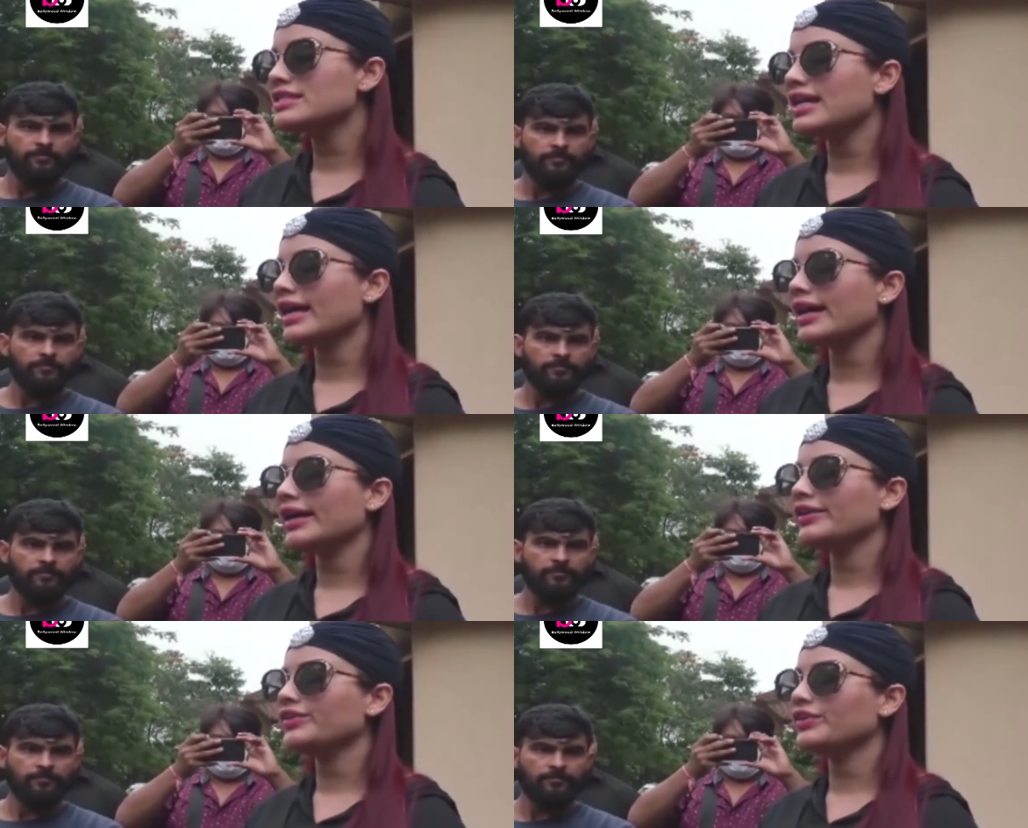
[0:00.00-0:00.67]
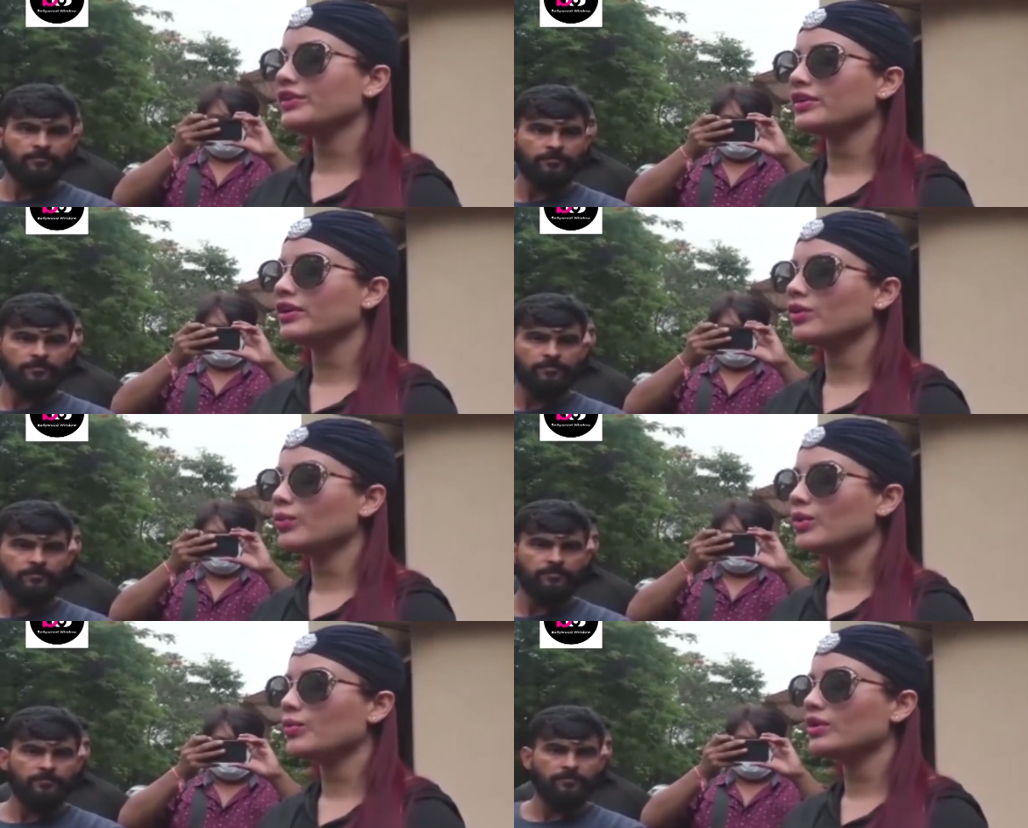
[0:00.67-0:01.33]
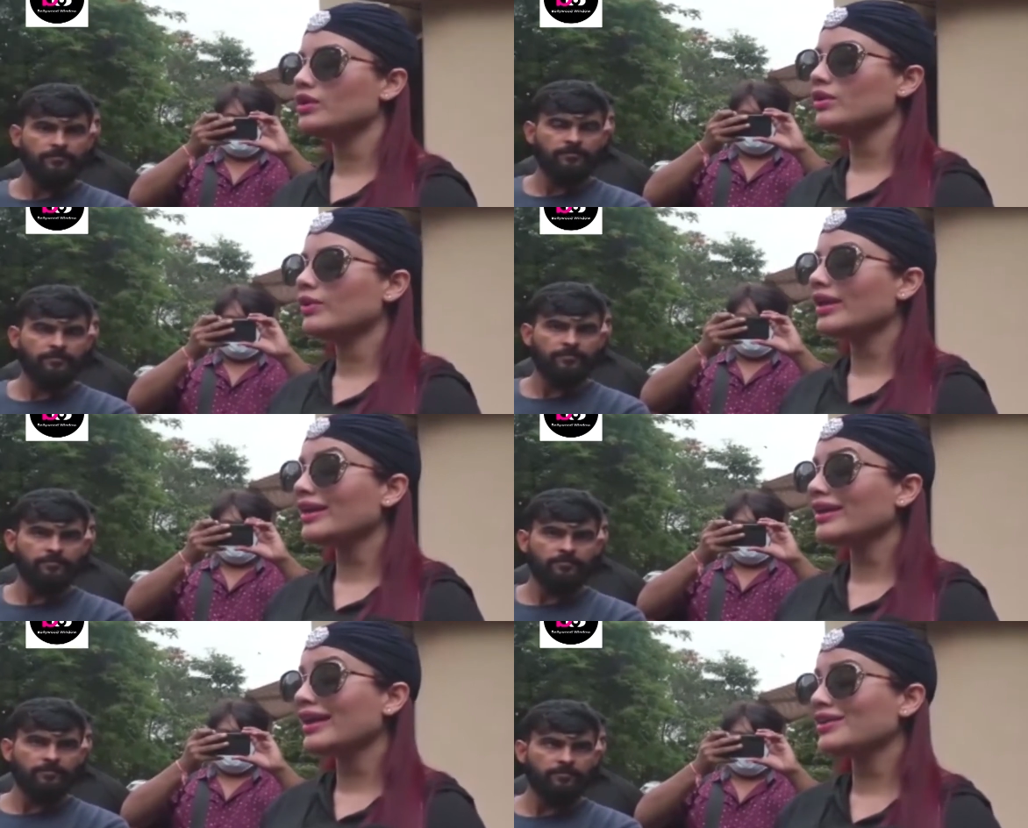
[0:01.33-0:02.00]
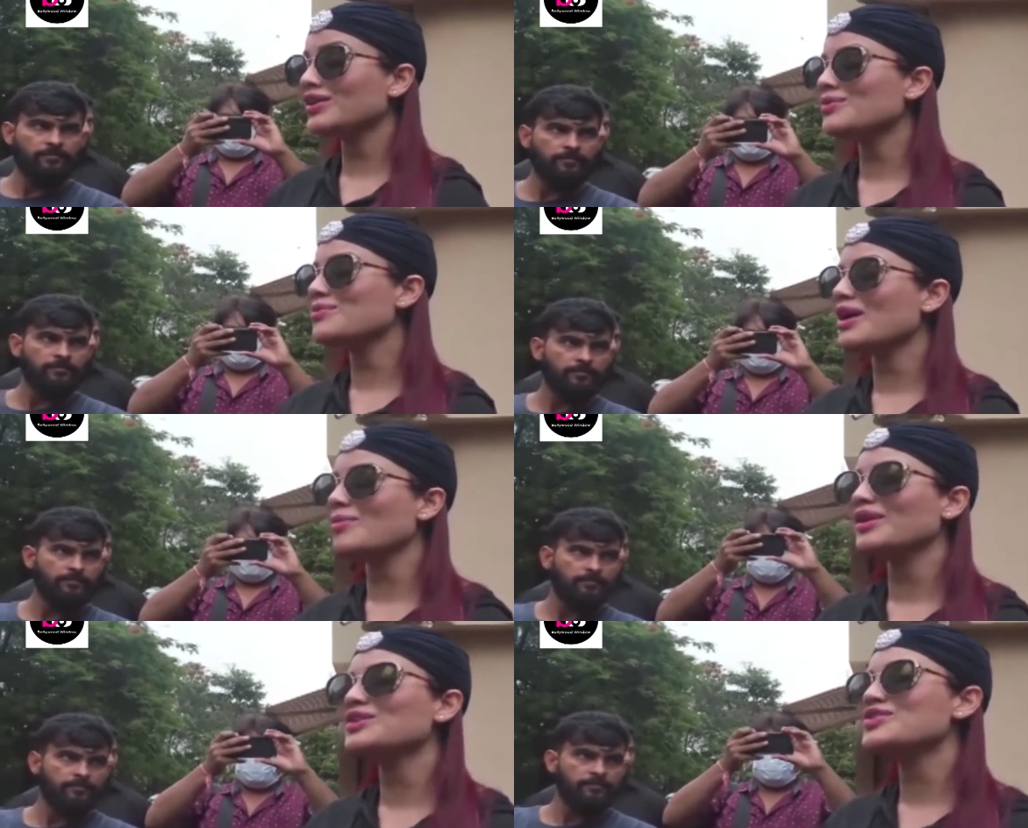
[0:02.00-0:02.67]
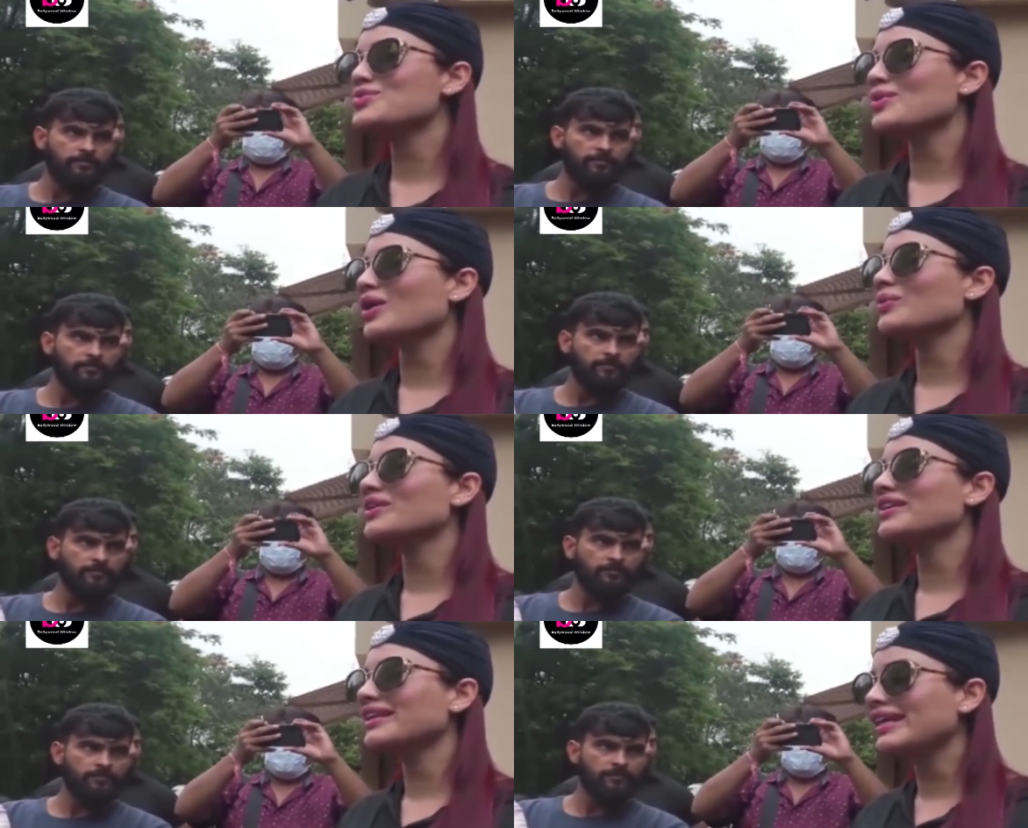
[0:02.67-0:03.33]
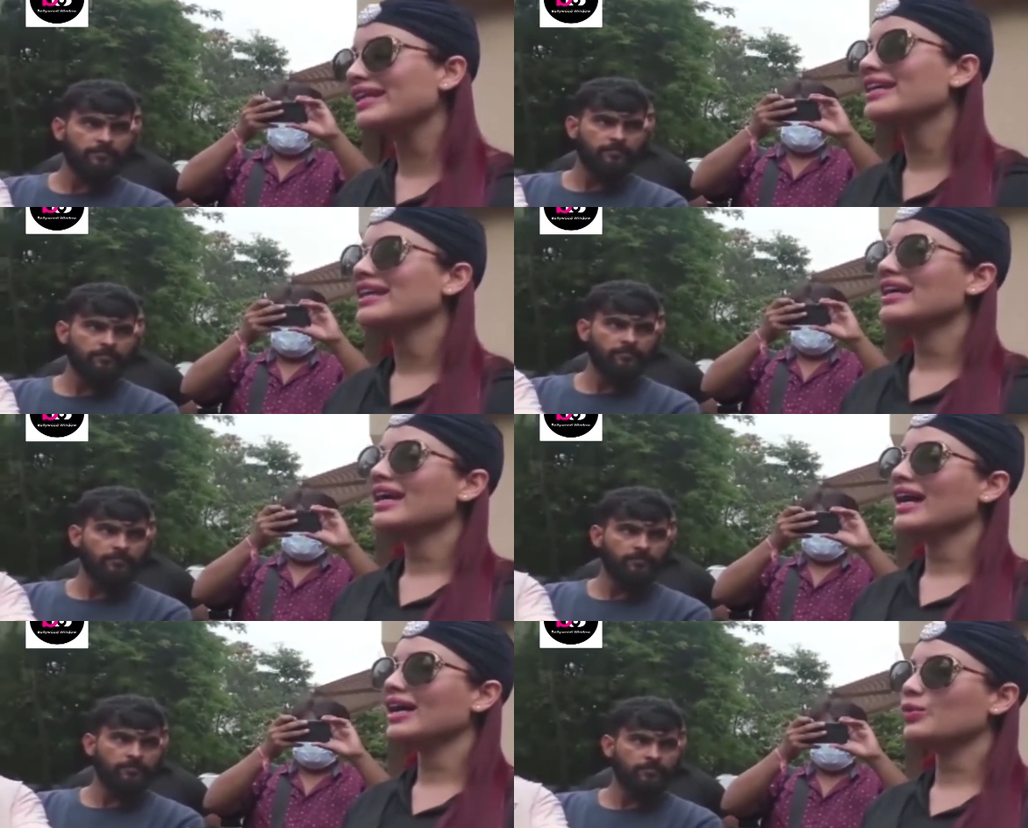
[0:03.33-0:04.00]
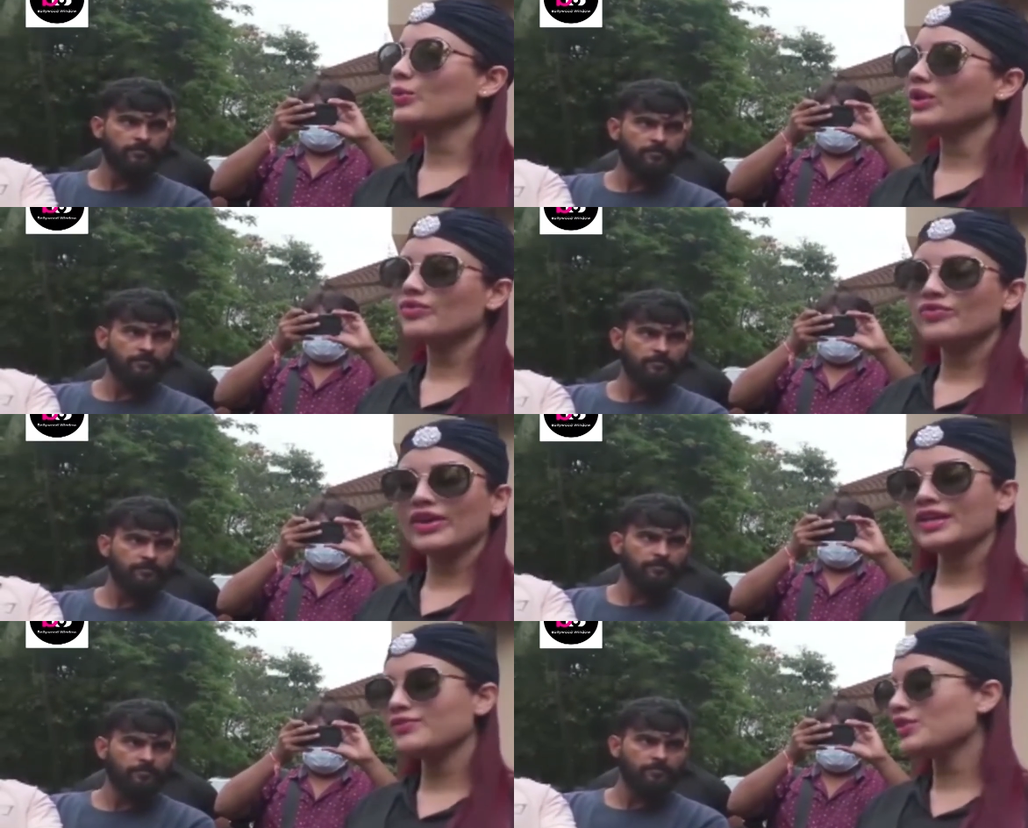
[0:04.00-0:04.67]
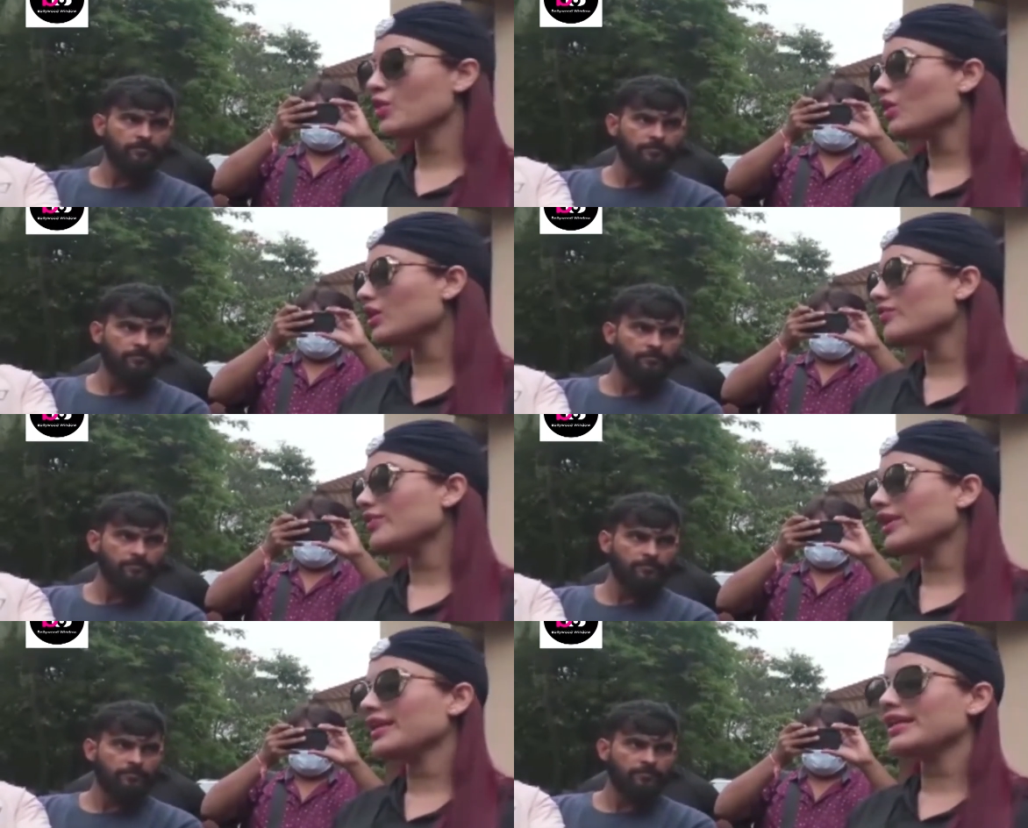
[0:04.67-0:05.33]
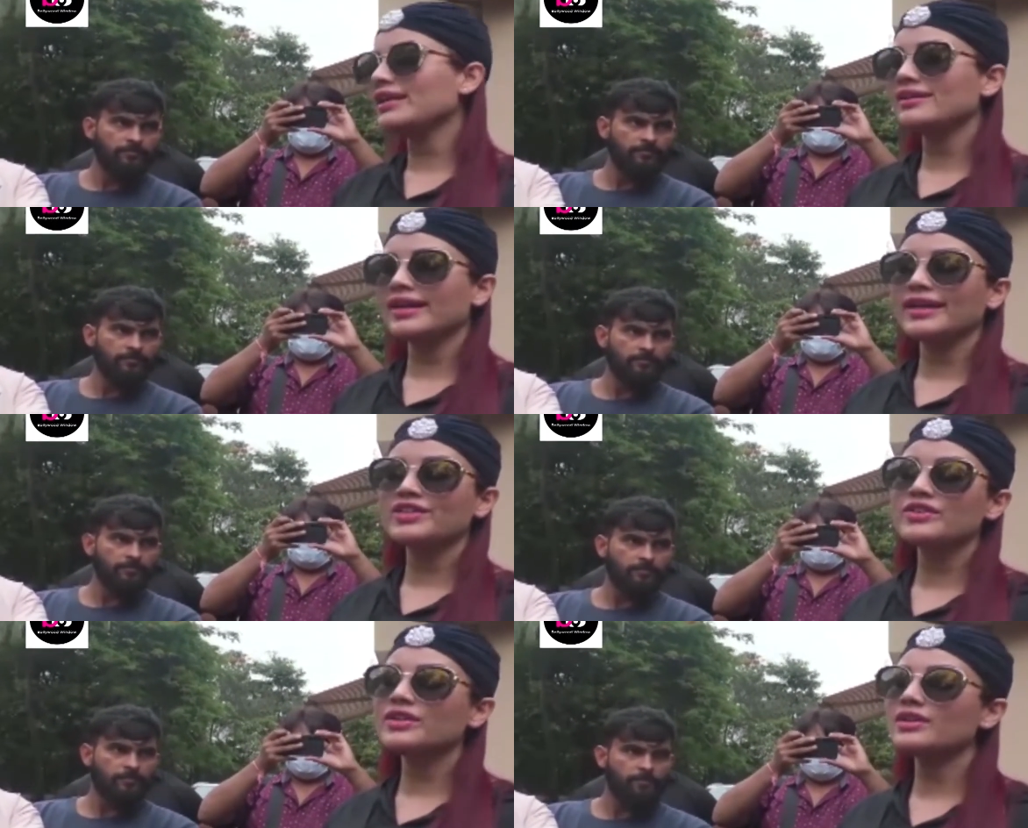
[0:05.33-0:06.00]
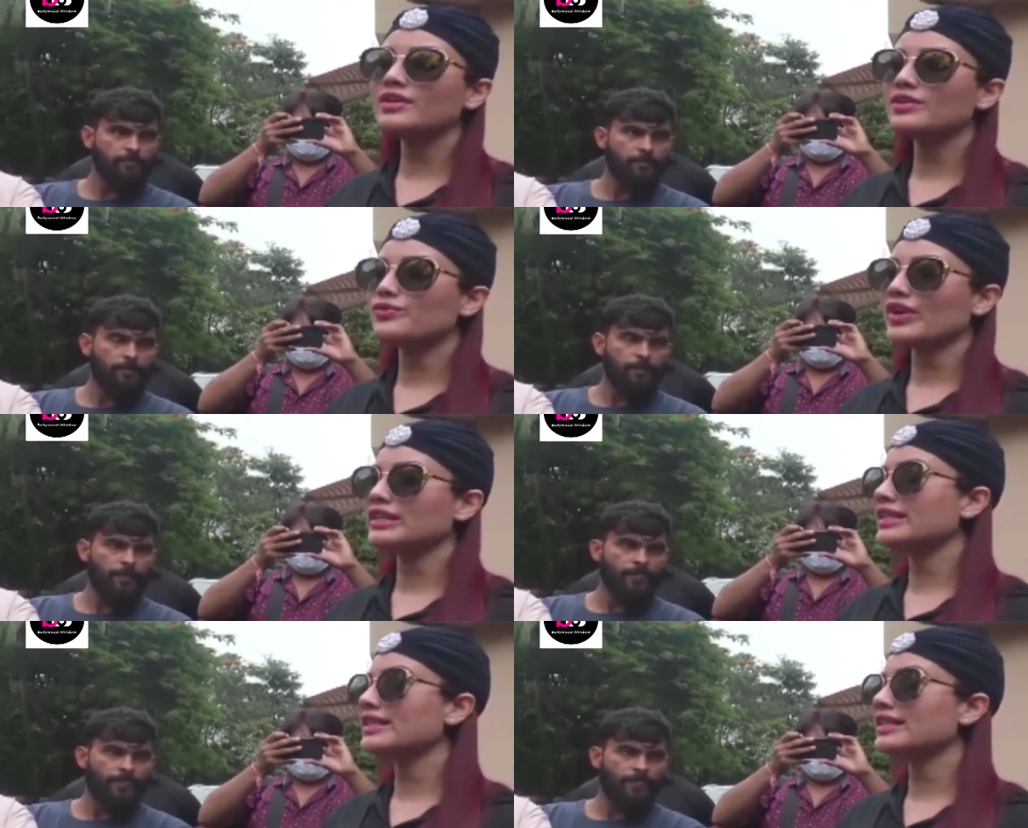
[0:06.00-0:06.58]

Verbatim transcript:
Speaker 1: and uh, we were looking at him coming to our league and we are very, we all are very elated. In fact, the